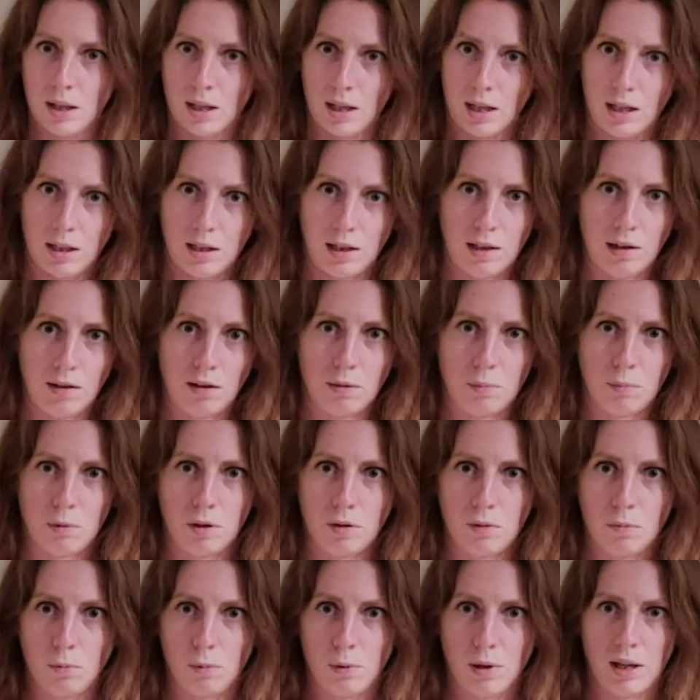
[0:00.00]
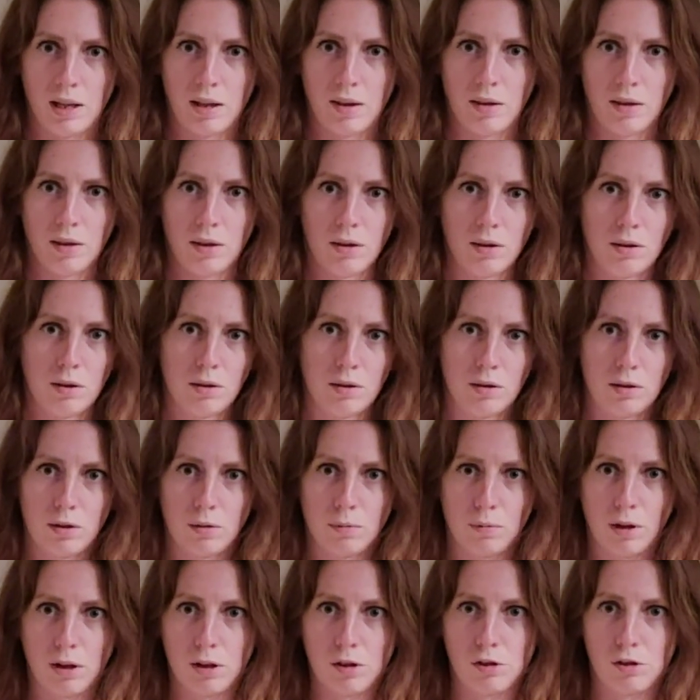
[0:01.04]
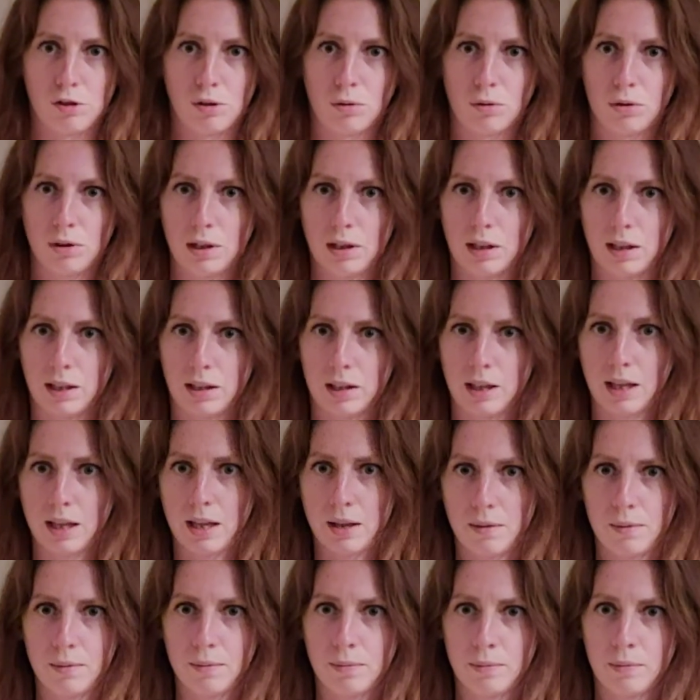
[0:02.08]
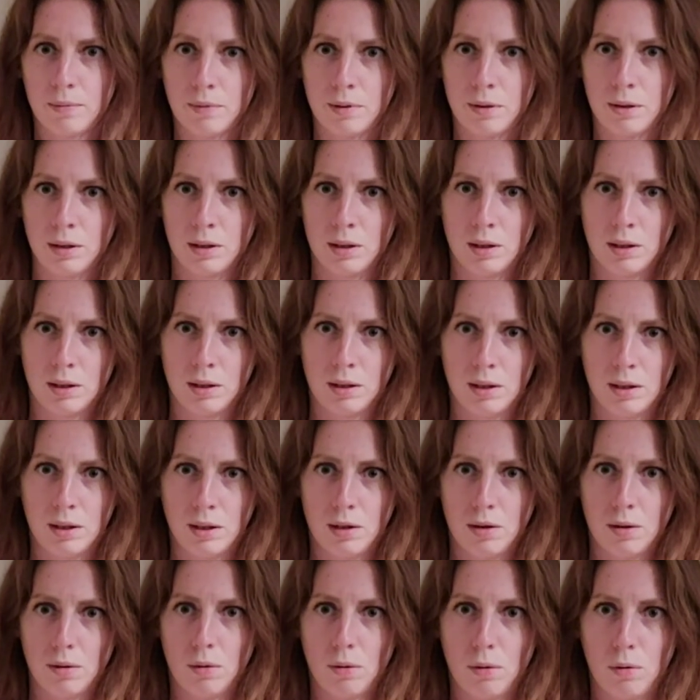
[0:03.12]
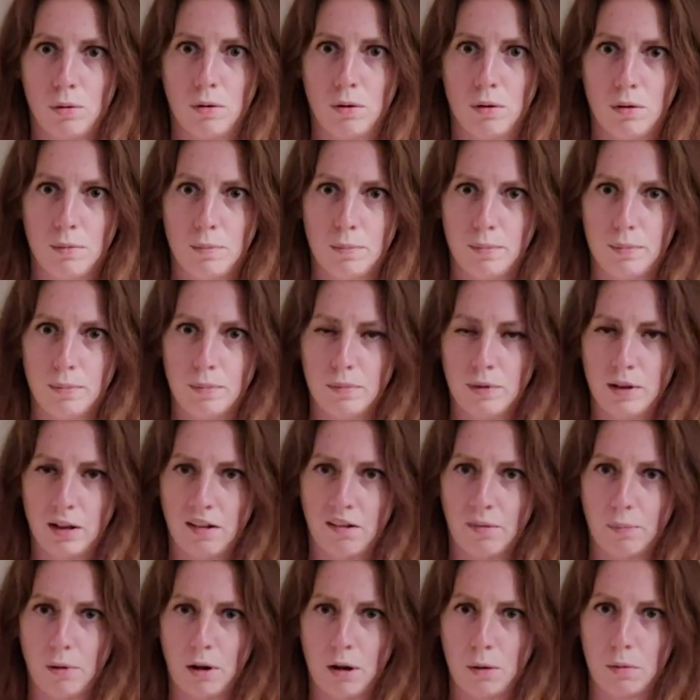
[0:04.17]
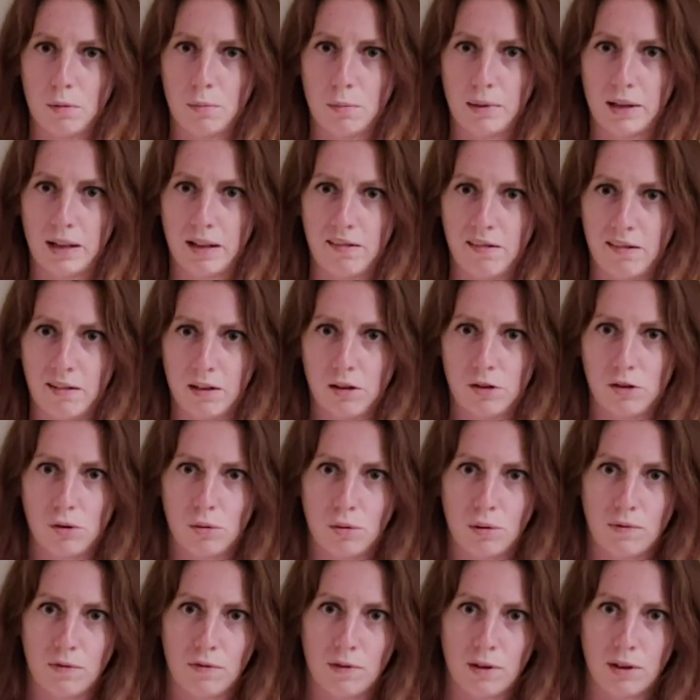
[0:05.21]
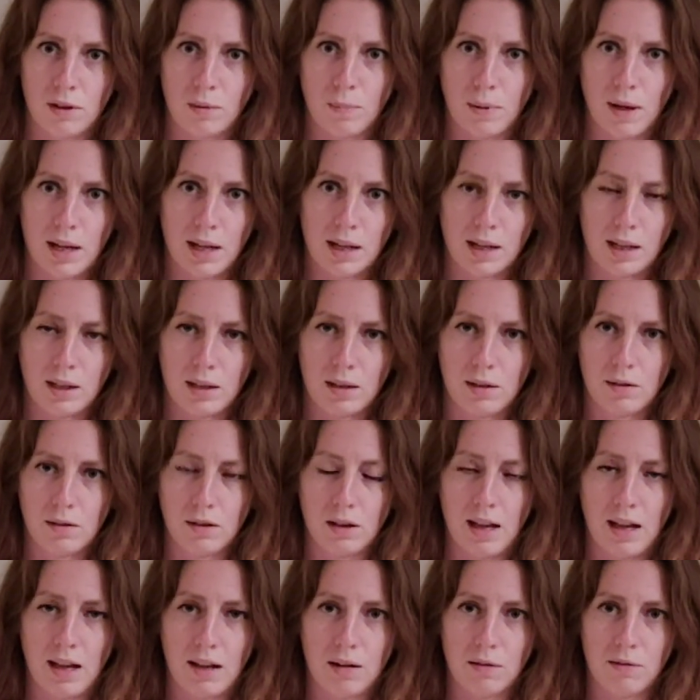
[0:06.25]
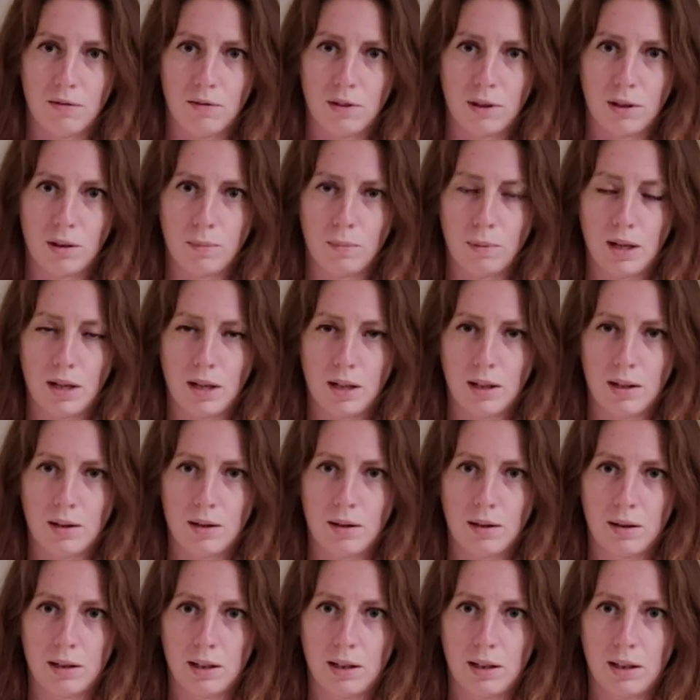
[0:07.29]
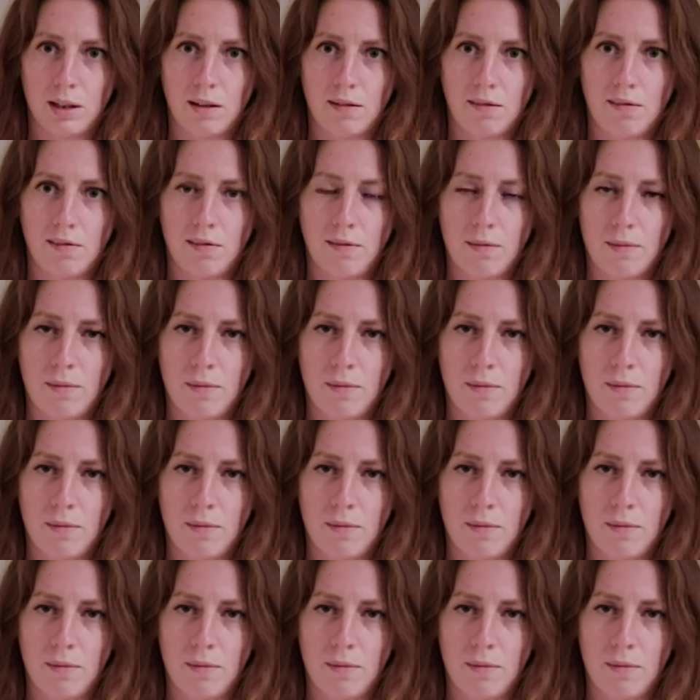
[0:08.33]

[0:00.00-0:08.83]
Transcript: in alignment with the right shoulder like that, or experiment placing the shoulder further back, the hand further back like this.